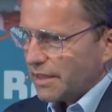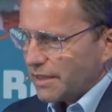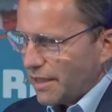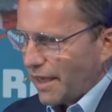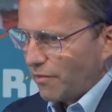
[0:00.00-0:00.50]

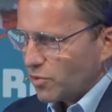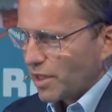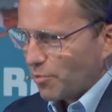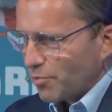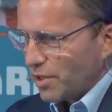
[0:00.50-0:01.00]
they have the
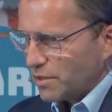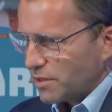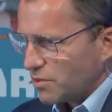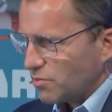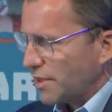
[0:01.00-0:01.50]

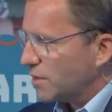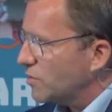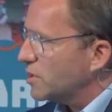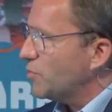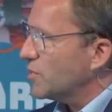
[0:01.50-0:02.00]
capabilities to take
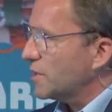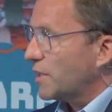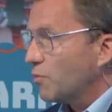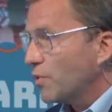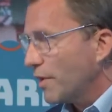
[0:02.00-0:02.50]
20%.
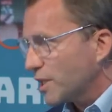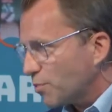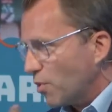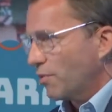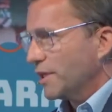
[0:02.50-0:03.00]
And we are
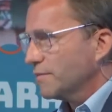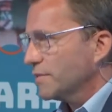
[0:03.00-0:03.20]
exploring